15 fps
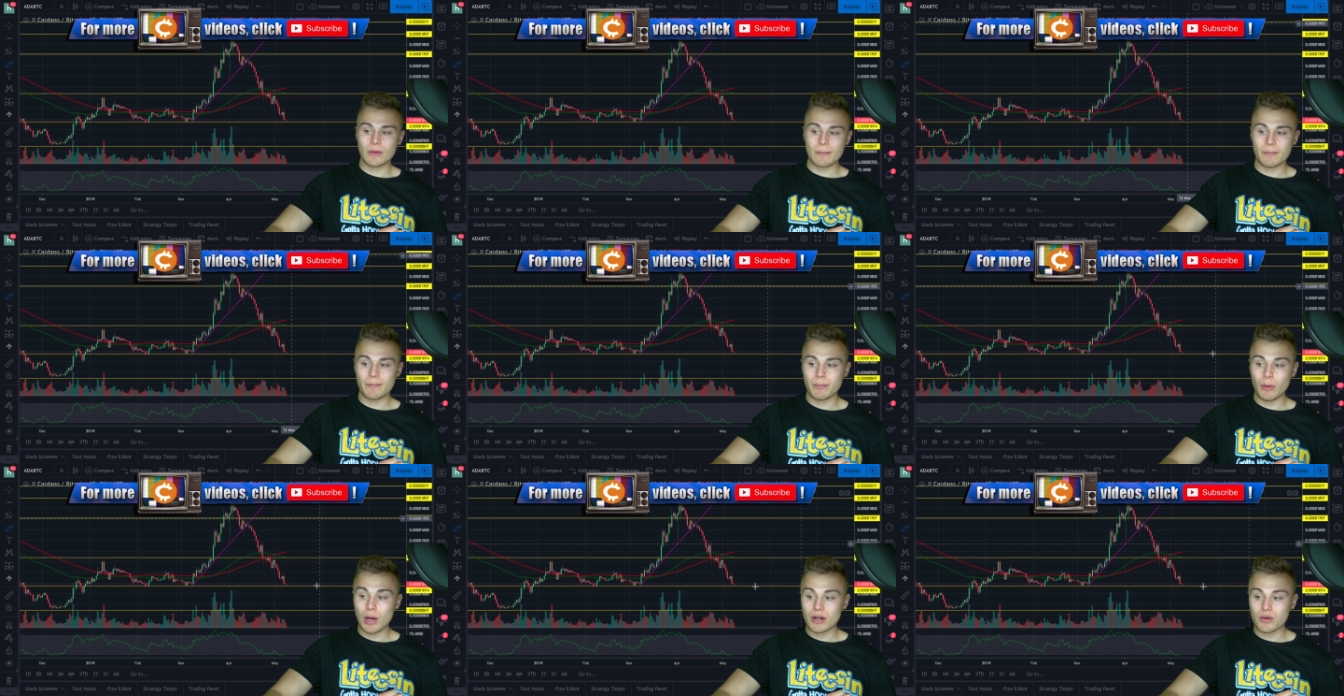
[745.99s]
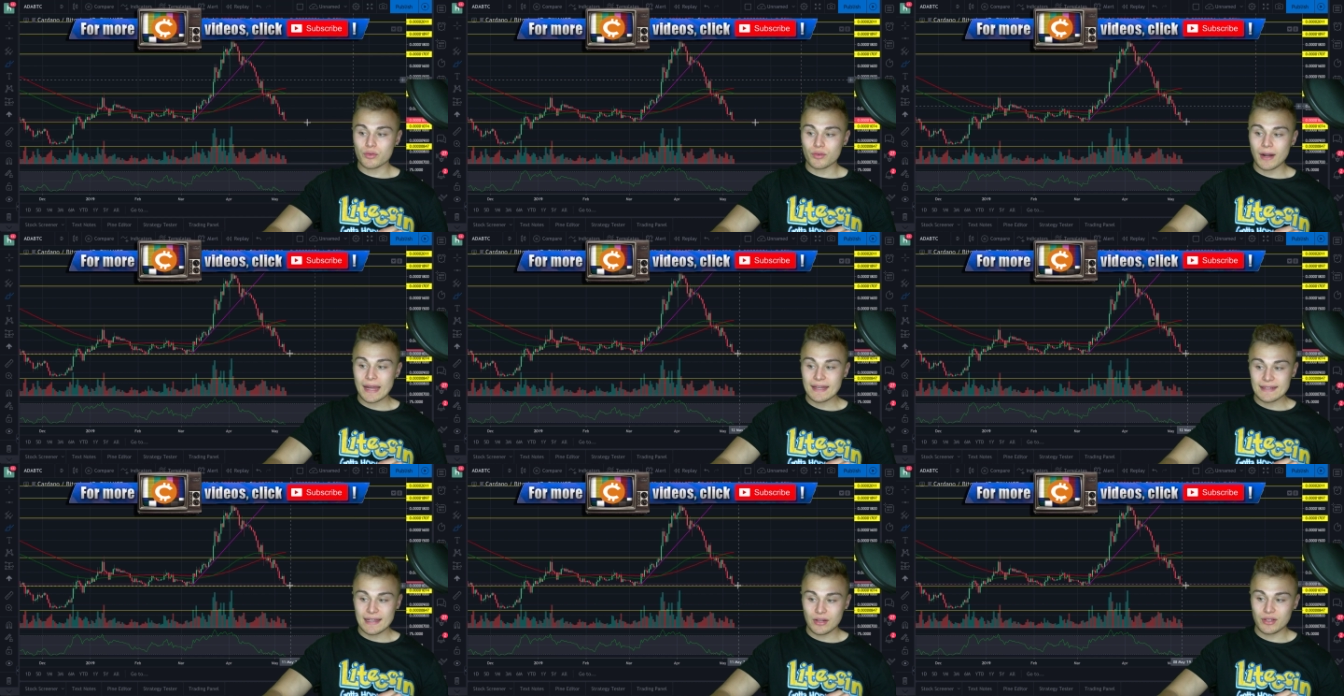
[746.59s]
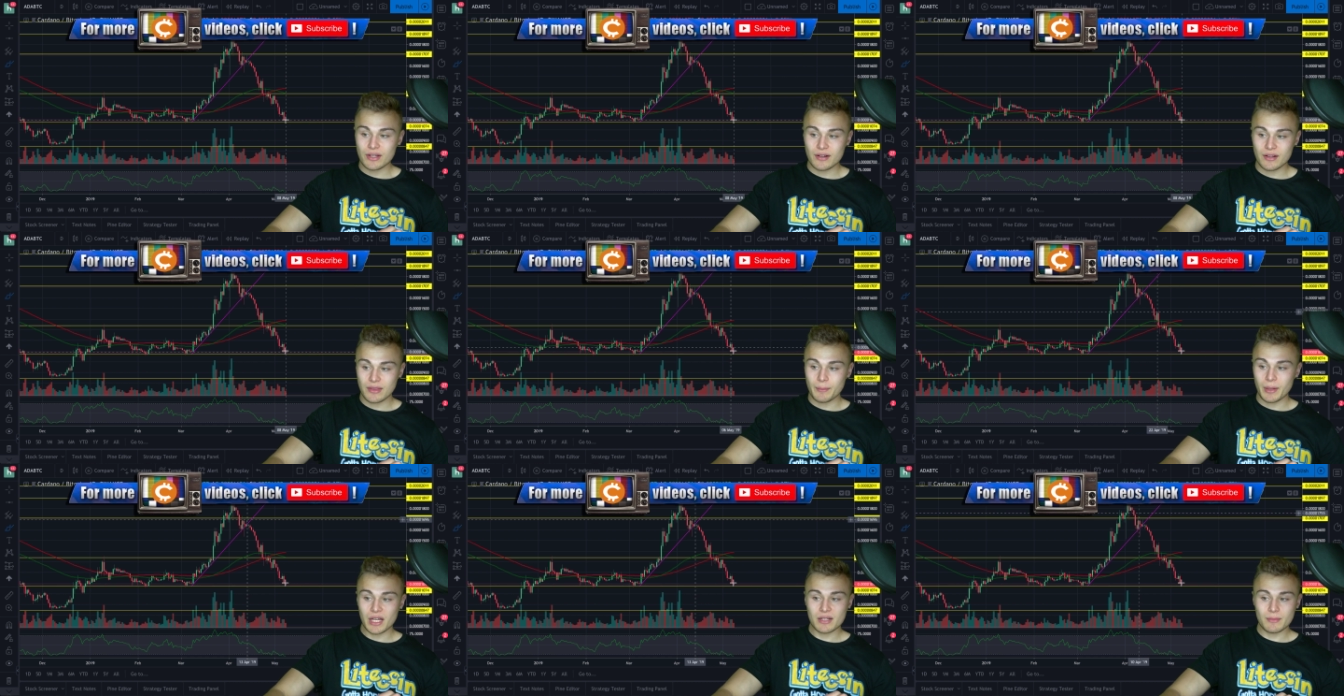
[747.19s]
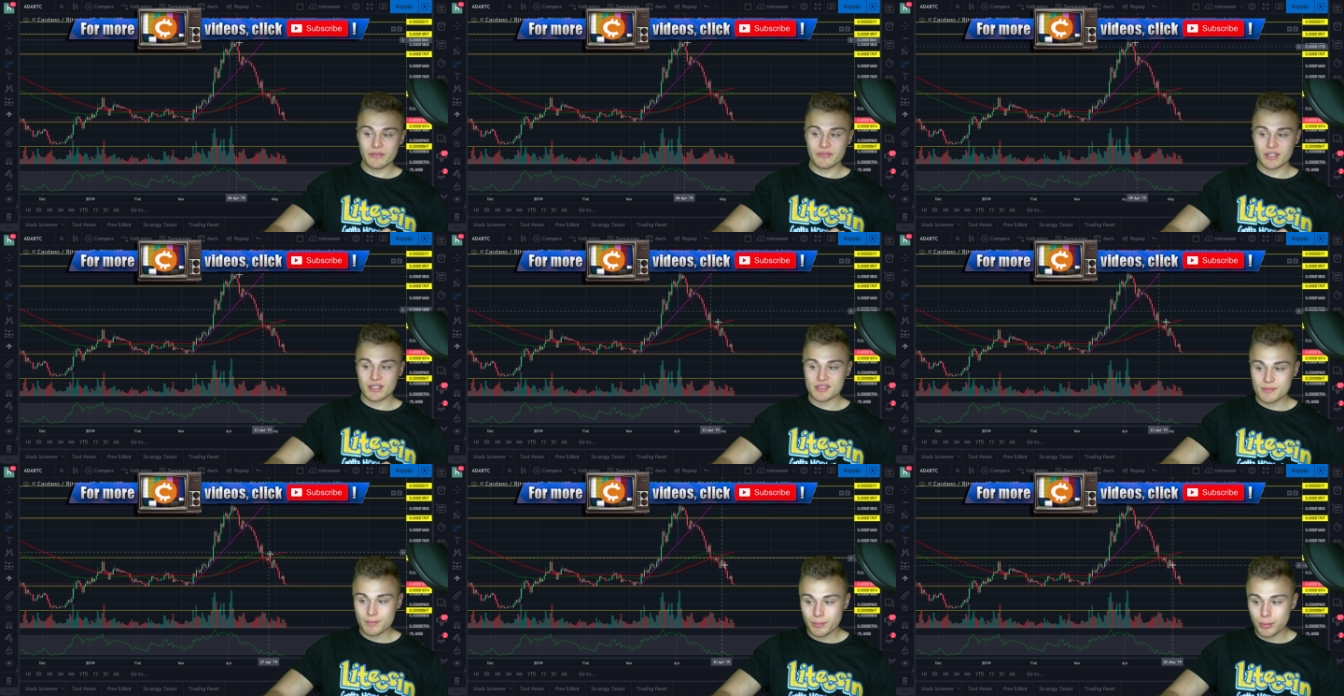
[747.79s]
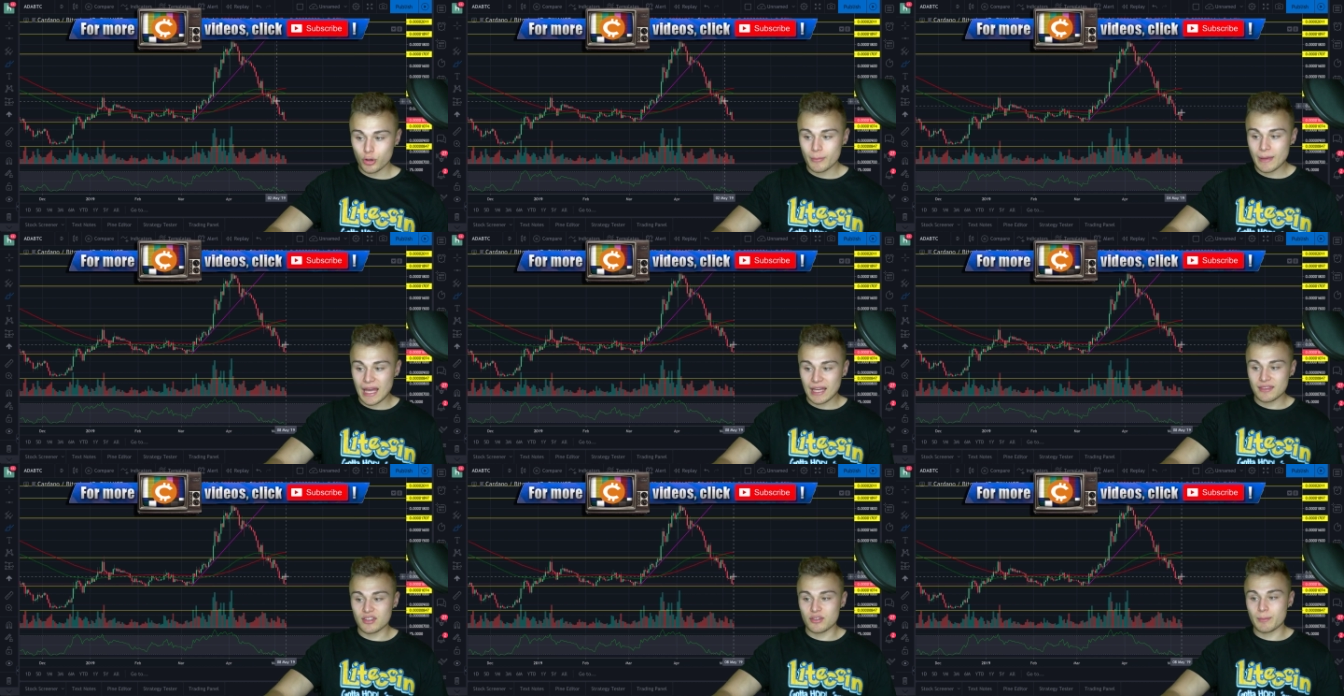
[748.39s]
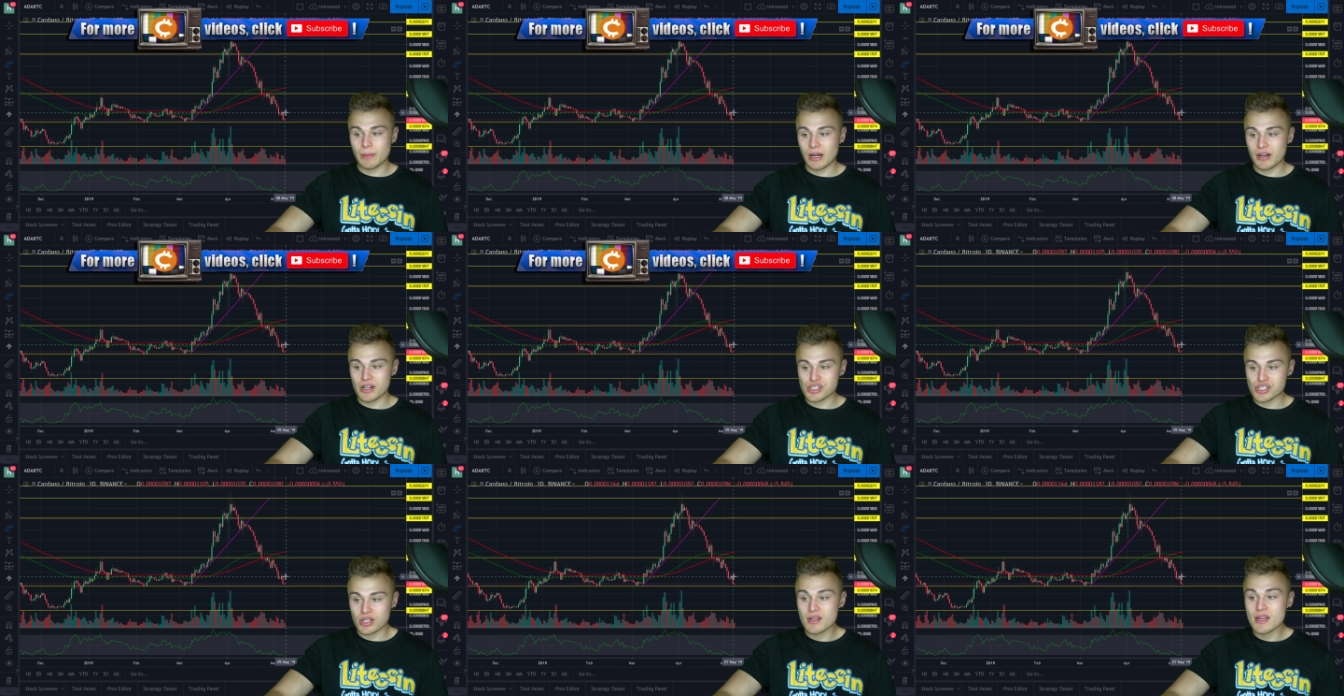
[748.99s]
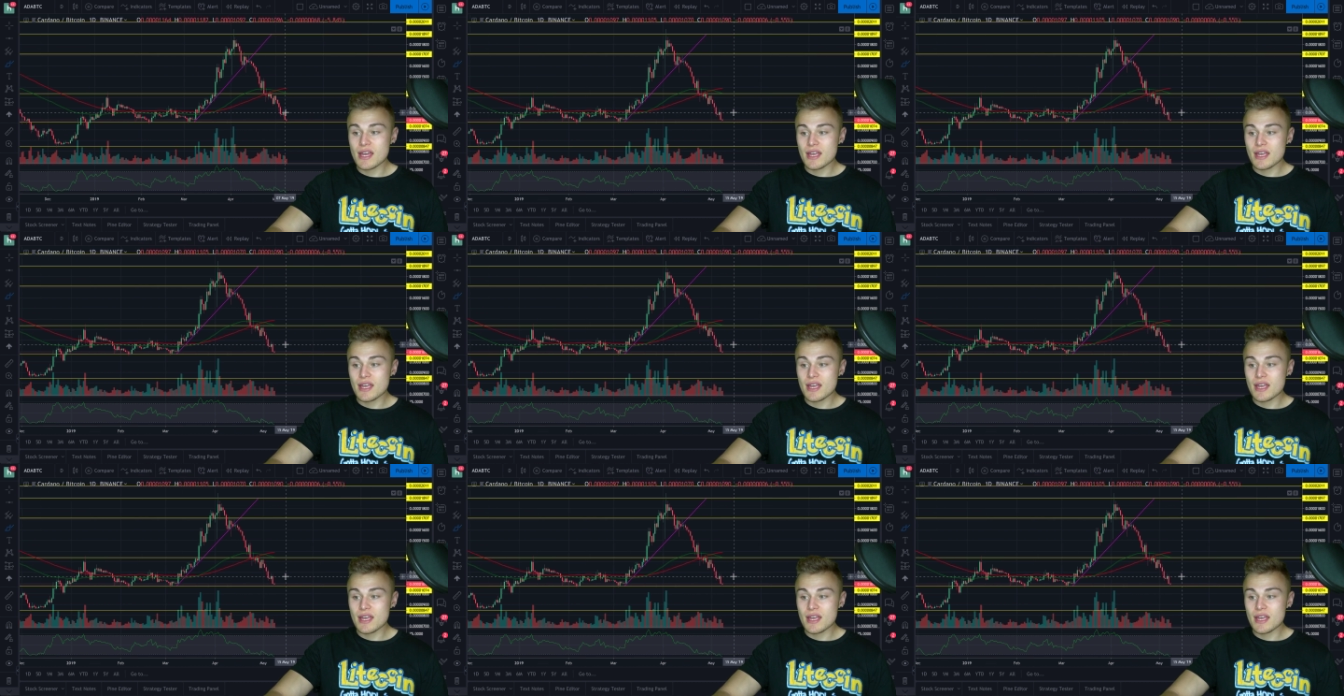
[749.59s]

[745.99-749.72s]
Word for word: We're bought right down here at the bottom of this pullback, this bearish,